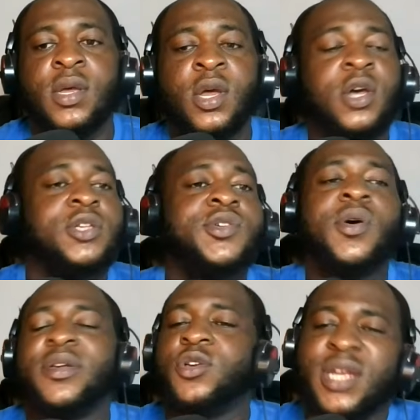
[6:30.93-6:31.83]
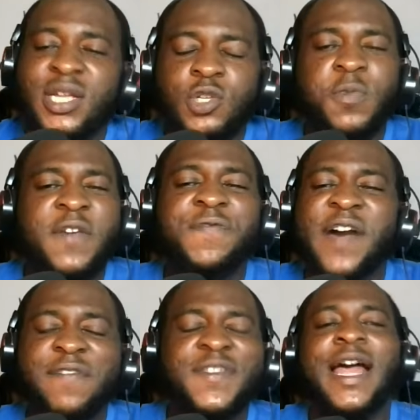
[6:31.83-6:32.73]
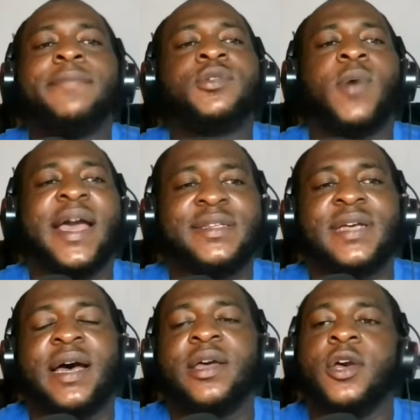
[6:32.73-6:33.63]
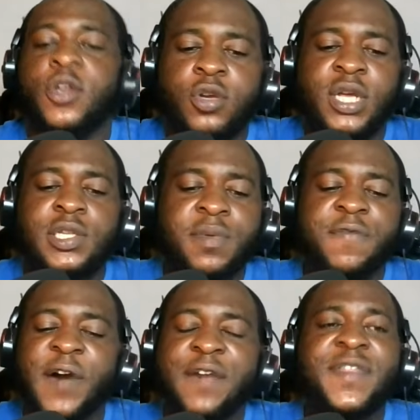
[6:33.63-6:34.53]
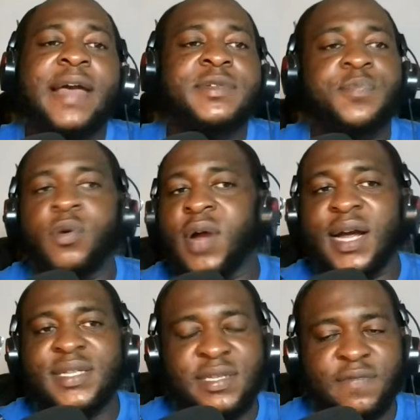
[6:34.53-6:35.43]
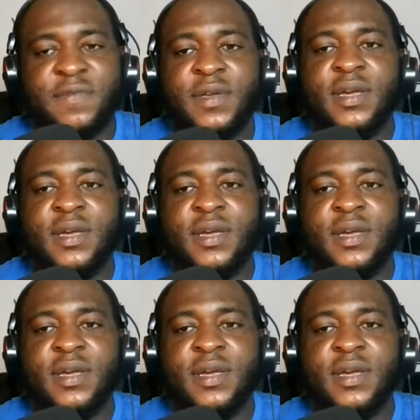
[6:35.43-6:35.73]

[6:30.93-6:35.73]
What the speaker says: So you need to be 5 times wiser. You need to be 5 times proactive.